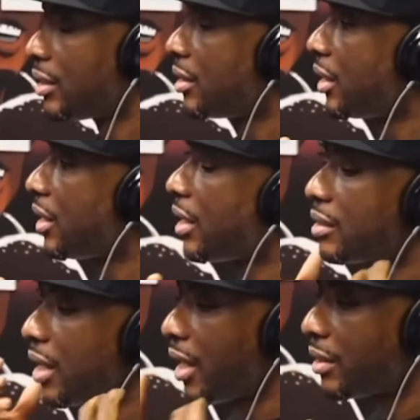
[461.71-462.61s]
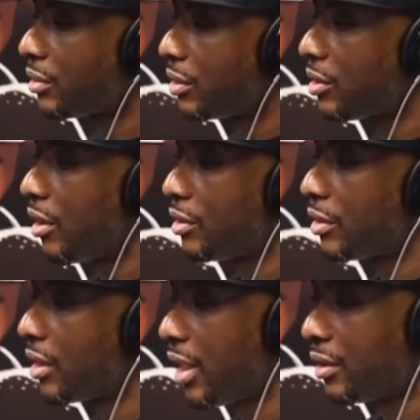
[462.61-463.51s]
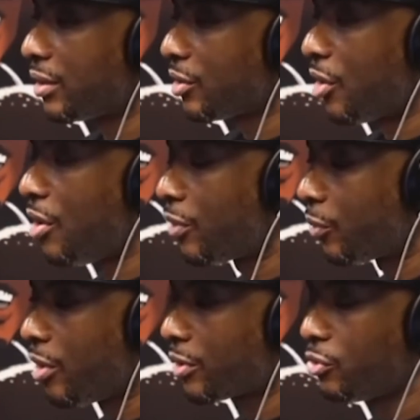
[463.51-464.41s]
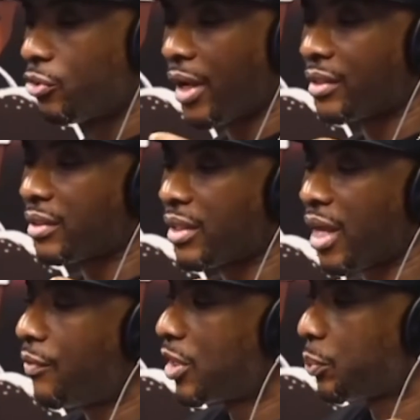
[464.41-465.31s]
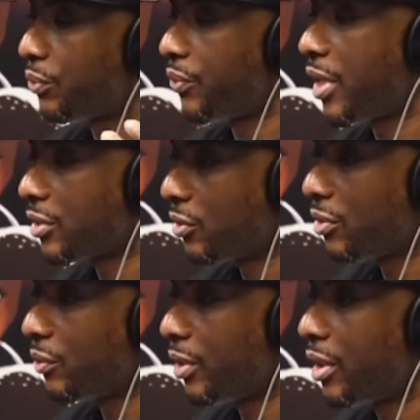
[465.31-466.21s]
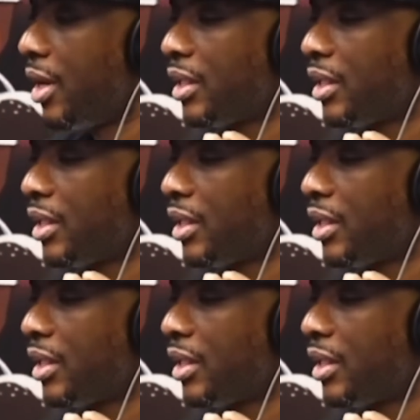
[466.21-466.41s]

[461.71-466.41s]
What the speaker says: Diddy and his handlers are looking at this all wrong. You trying to salvage his professional career.